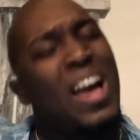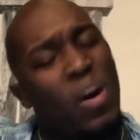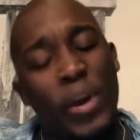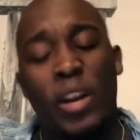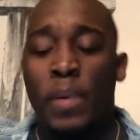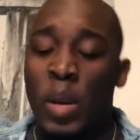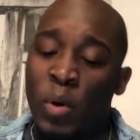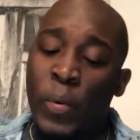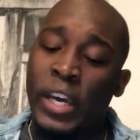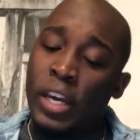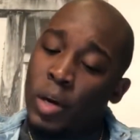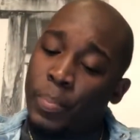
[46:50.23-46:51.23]
we the people,
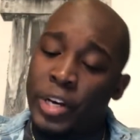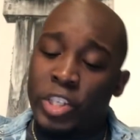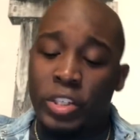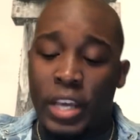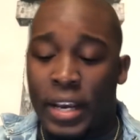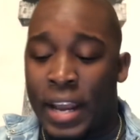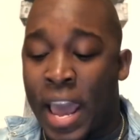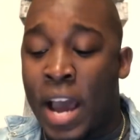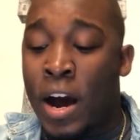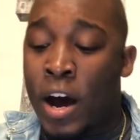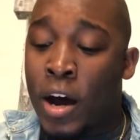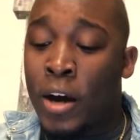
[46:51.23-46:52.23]
we can appreciate
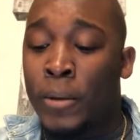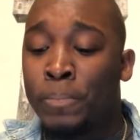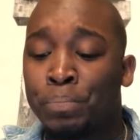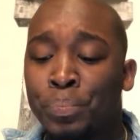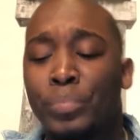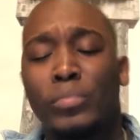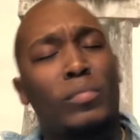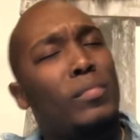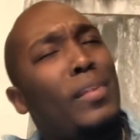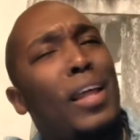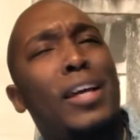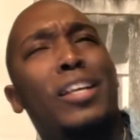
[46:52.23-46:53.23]
that.
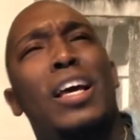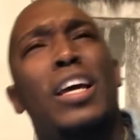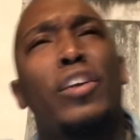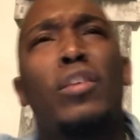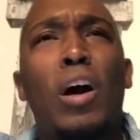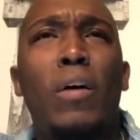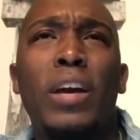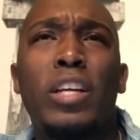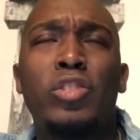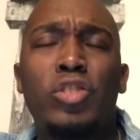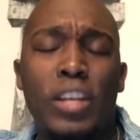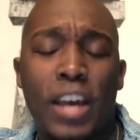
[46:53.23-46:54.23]

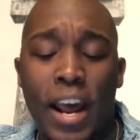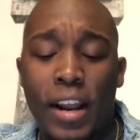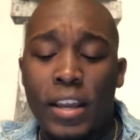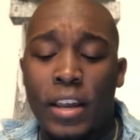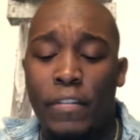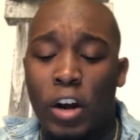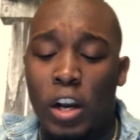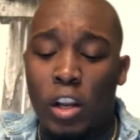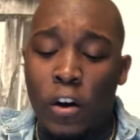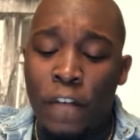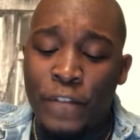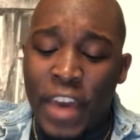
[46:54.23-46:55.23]
And she kind of giving her
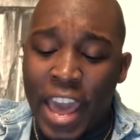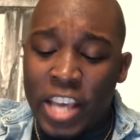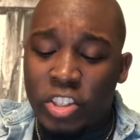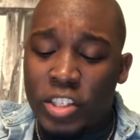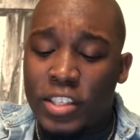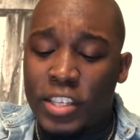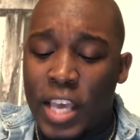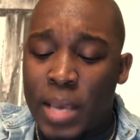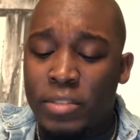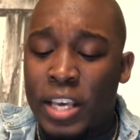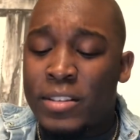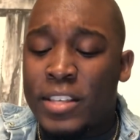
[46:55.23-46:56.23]
little fashion
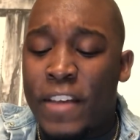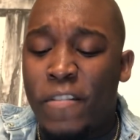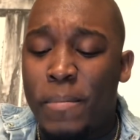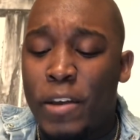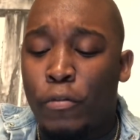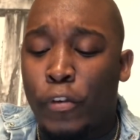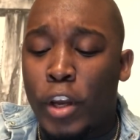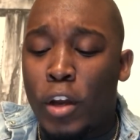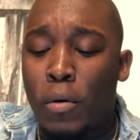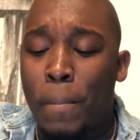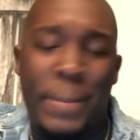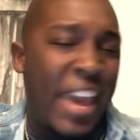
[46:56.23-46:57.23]
tips. It's giving me
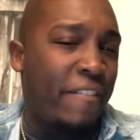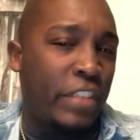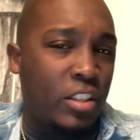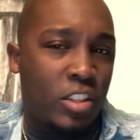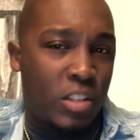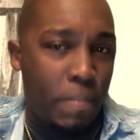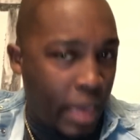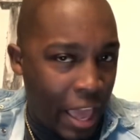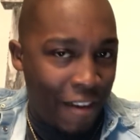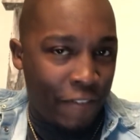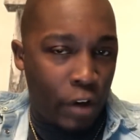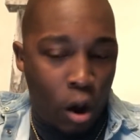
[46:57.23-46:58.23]
real Bevy
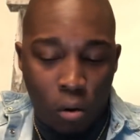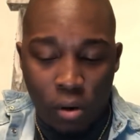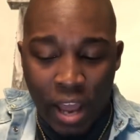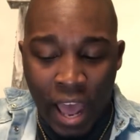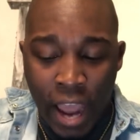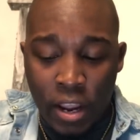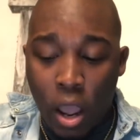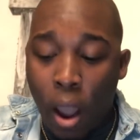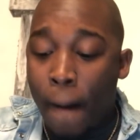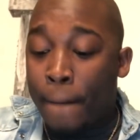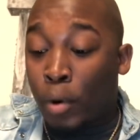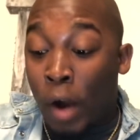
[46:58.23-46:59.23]
Smith on like
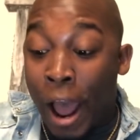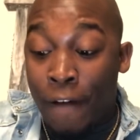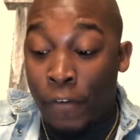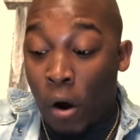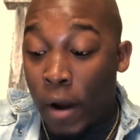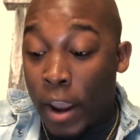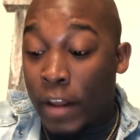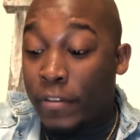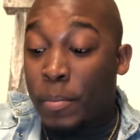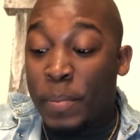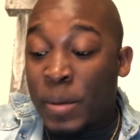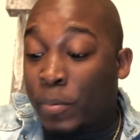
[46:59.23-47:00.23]
Bravo. And if
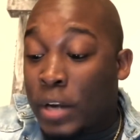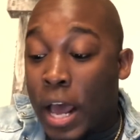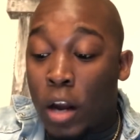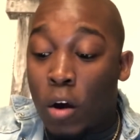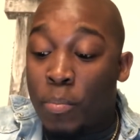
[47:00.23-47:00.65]
the people not going to